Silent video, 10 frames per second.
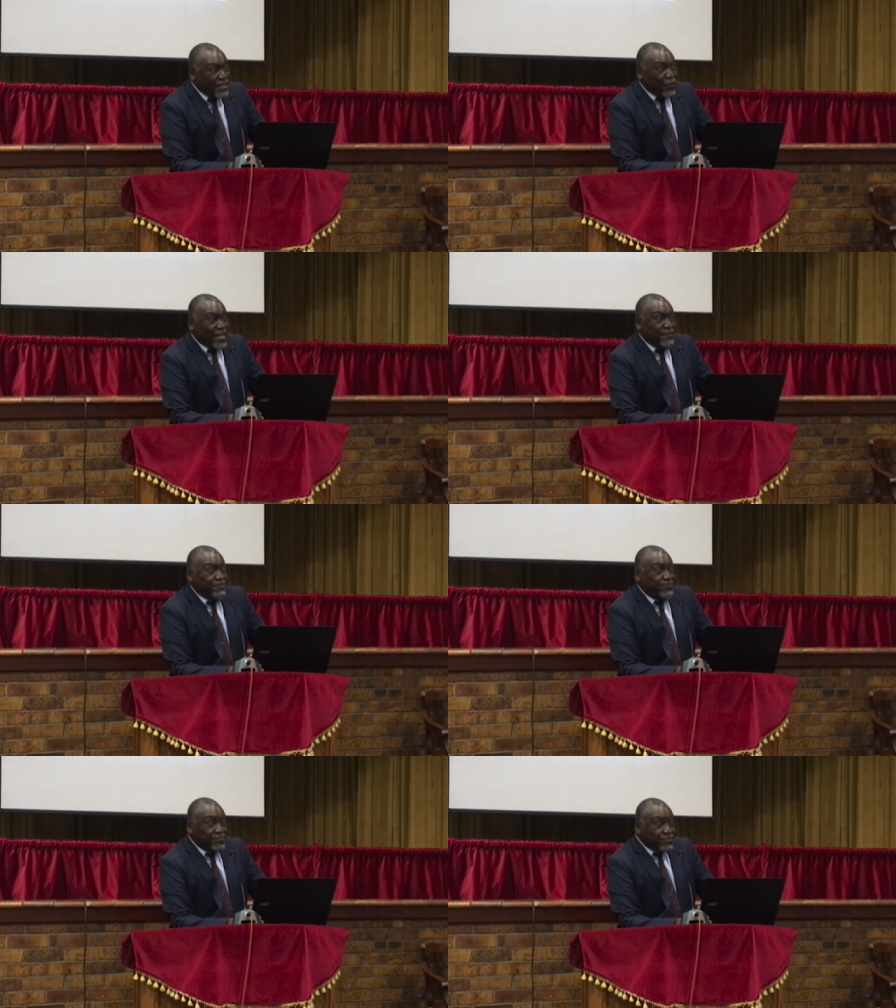By the
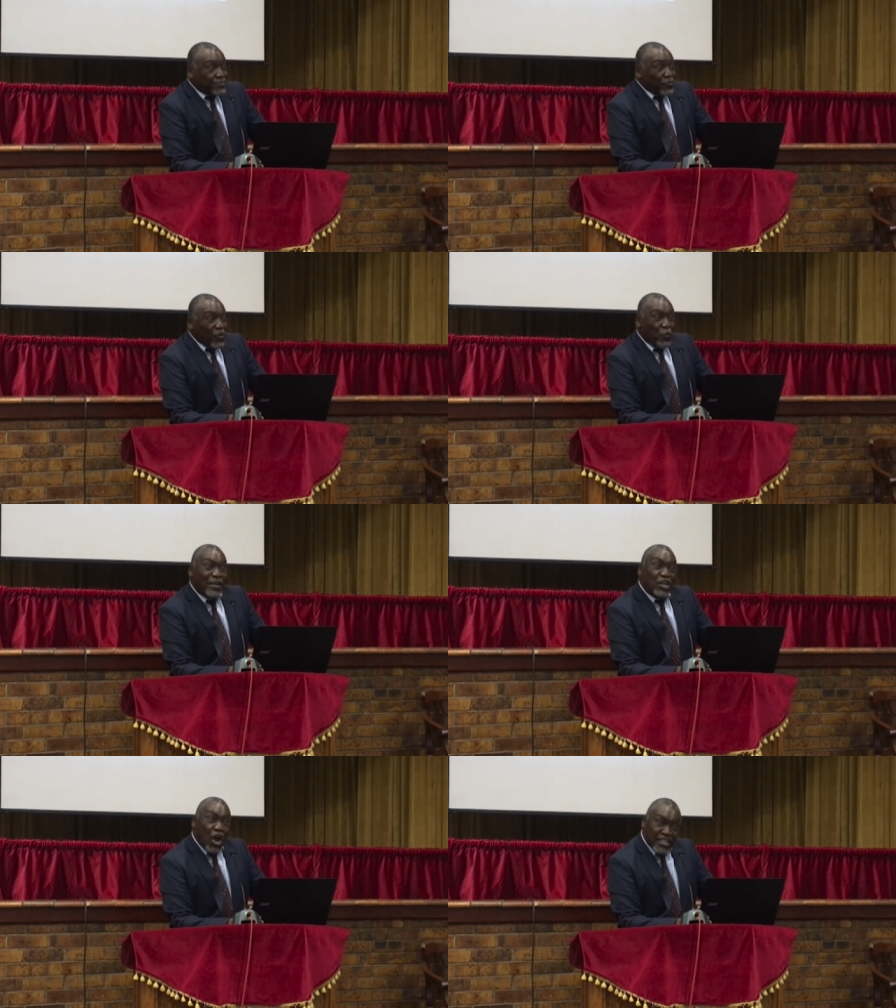way,
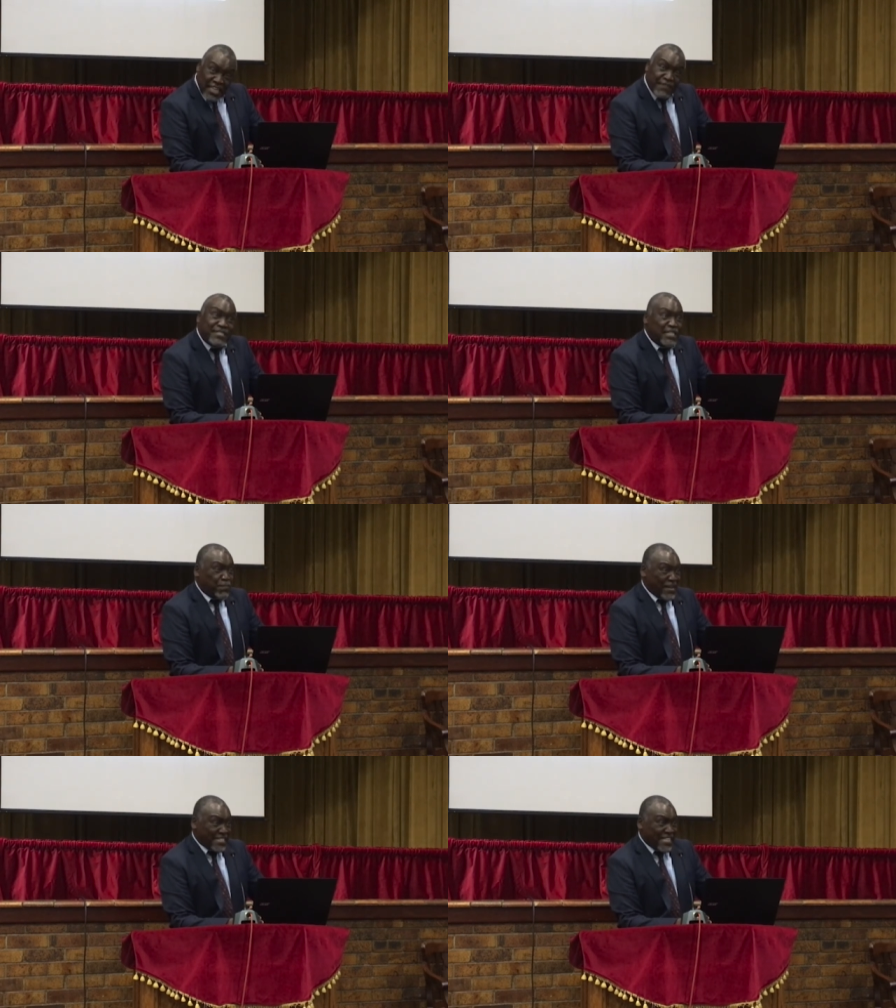when God
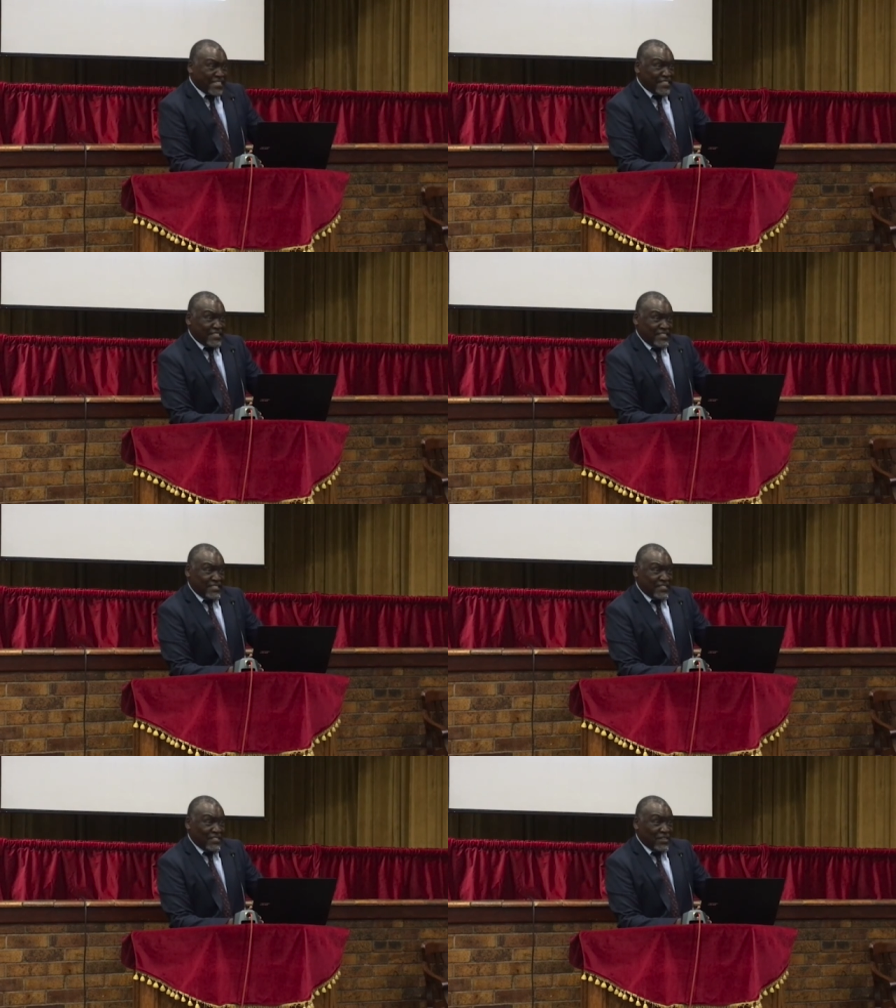gives us
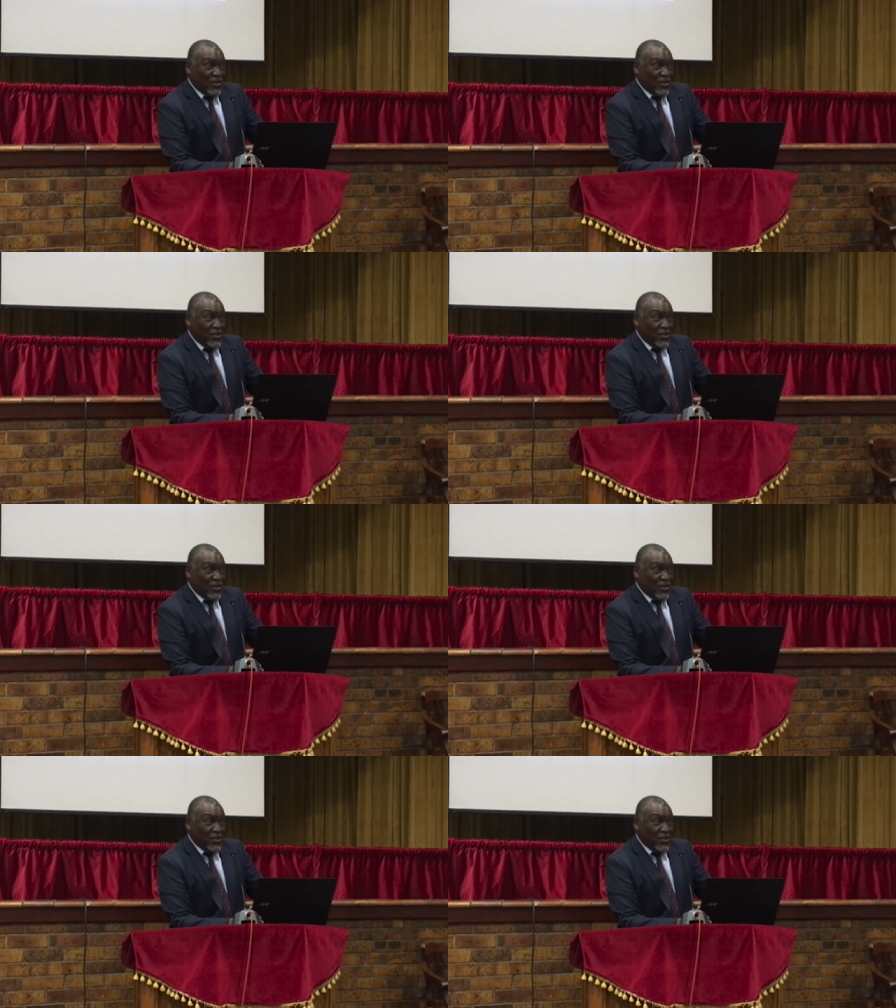blessings,